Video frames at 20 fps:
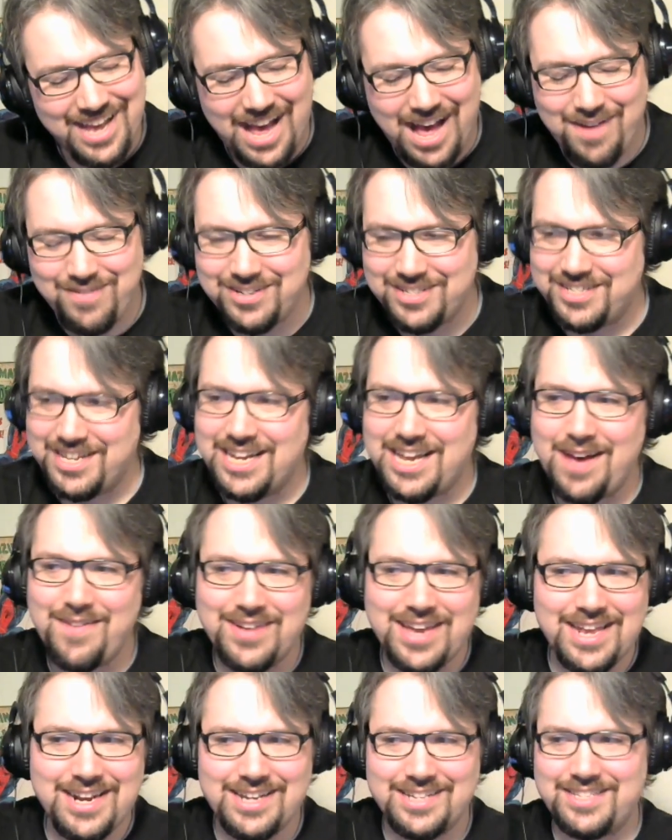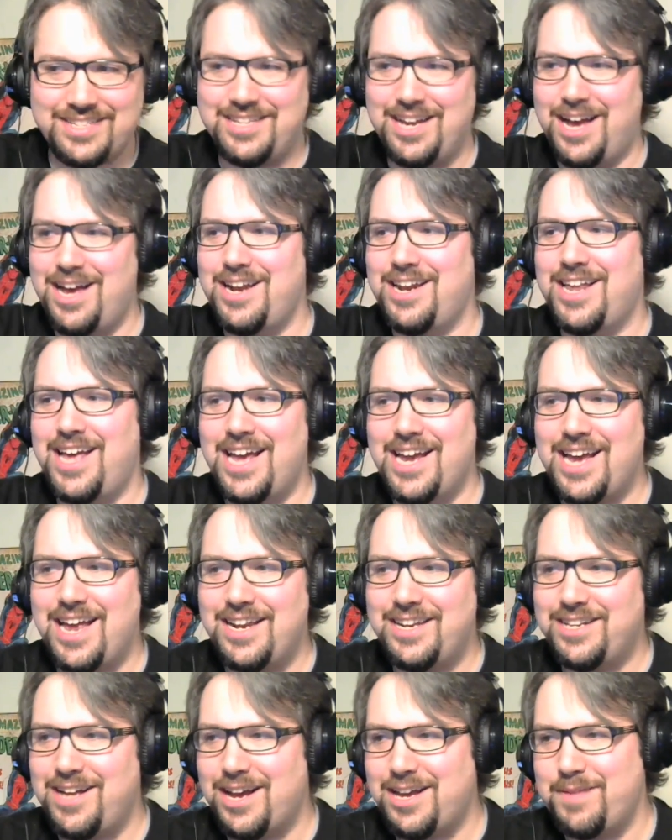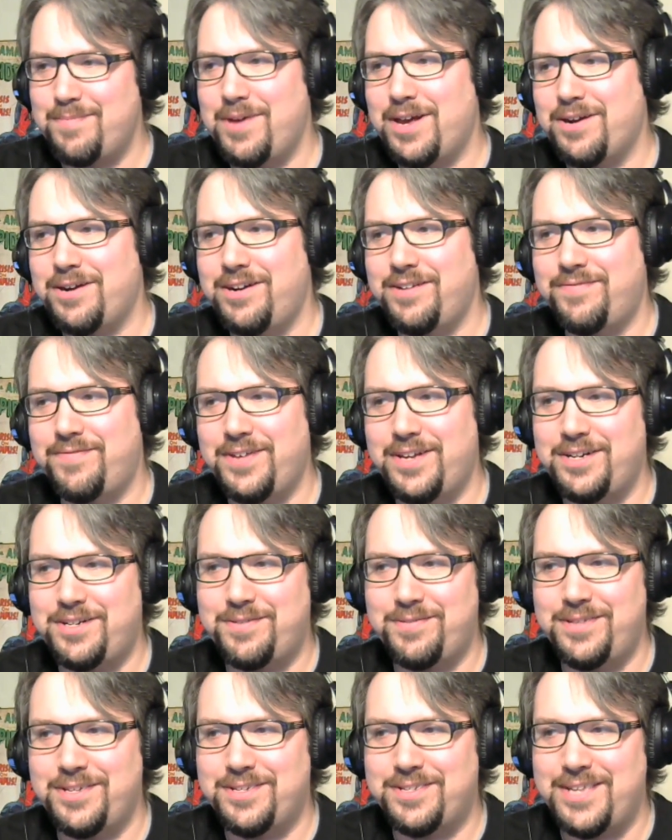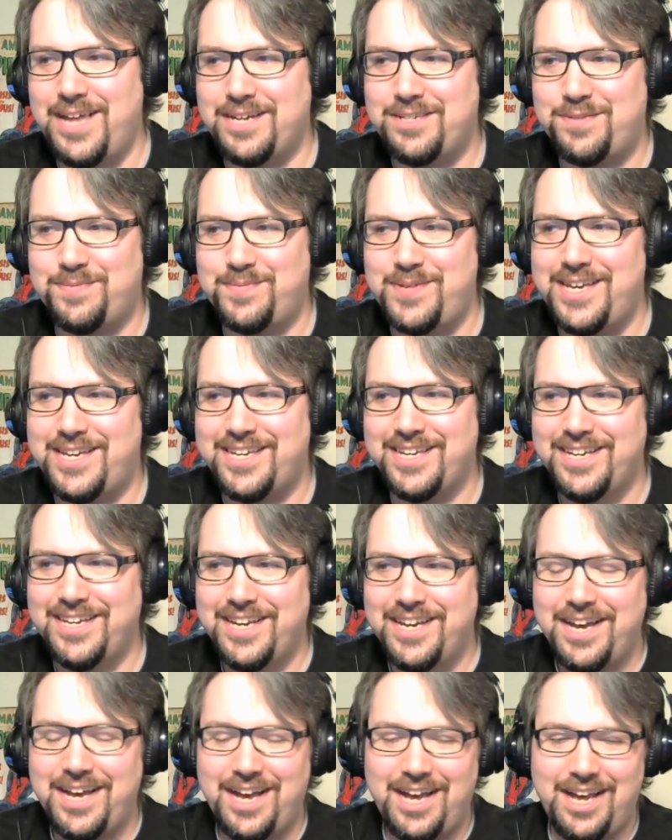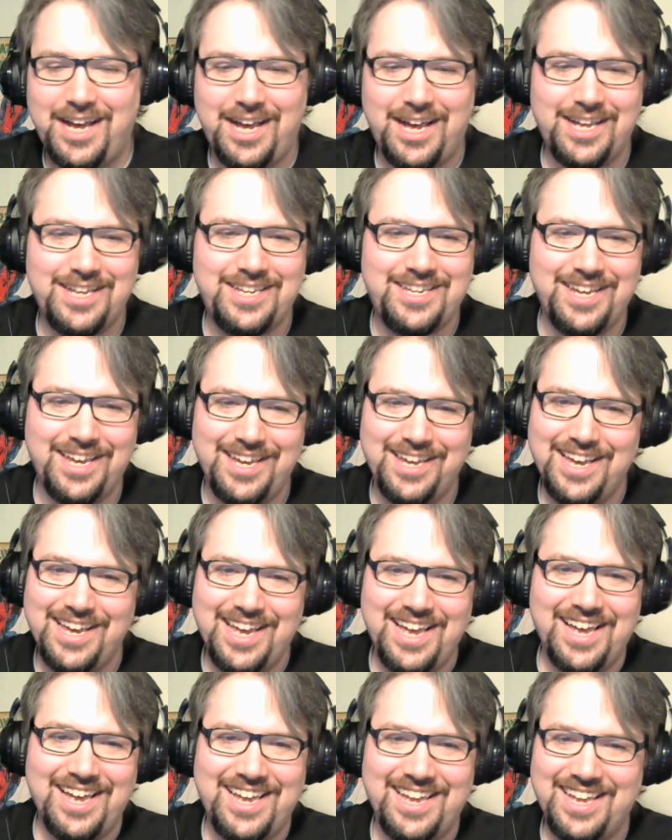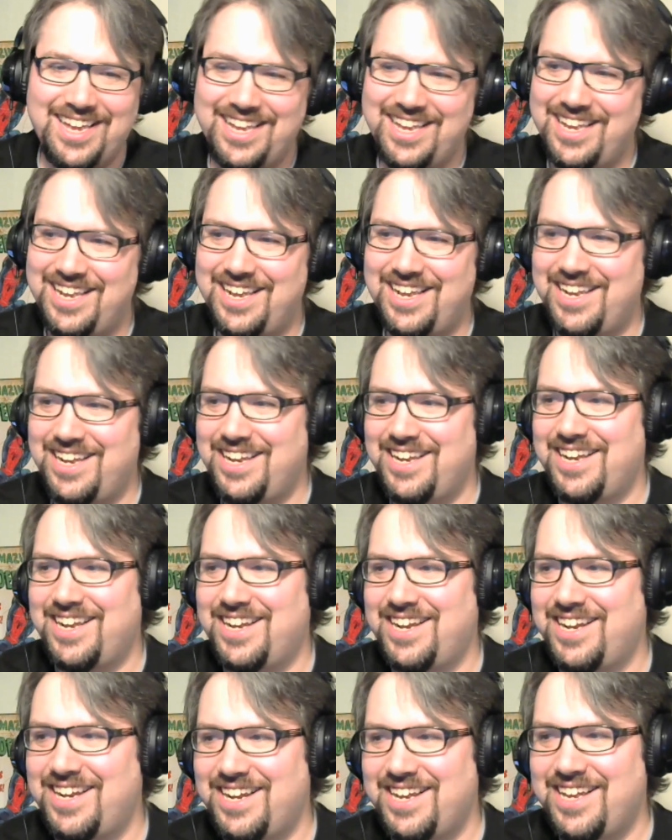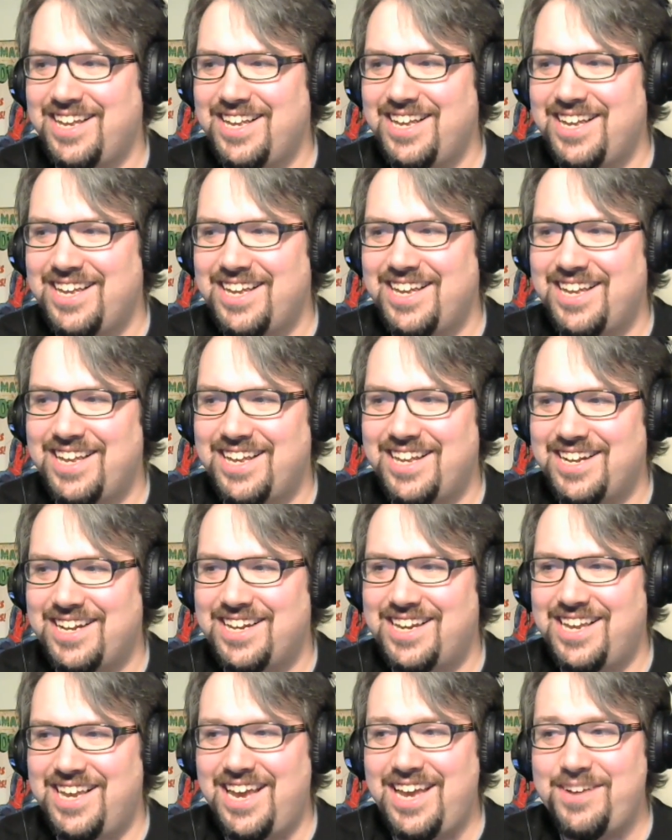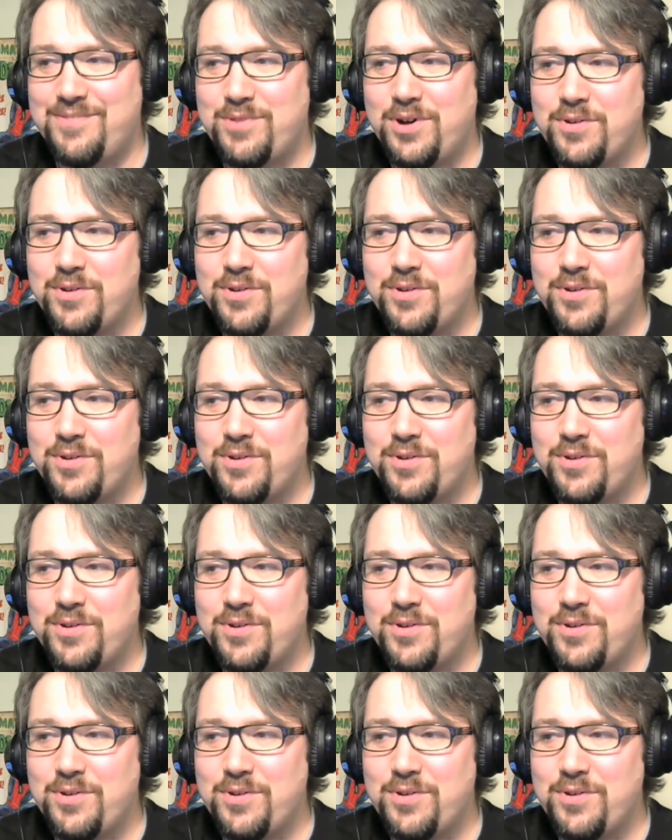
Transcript: I'm just like, I'm getting this done. I got a documentary to finish in this next week. Uh, that is not easy either, man. I know that. Hey, so.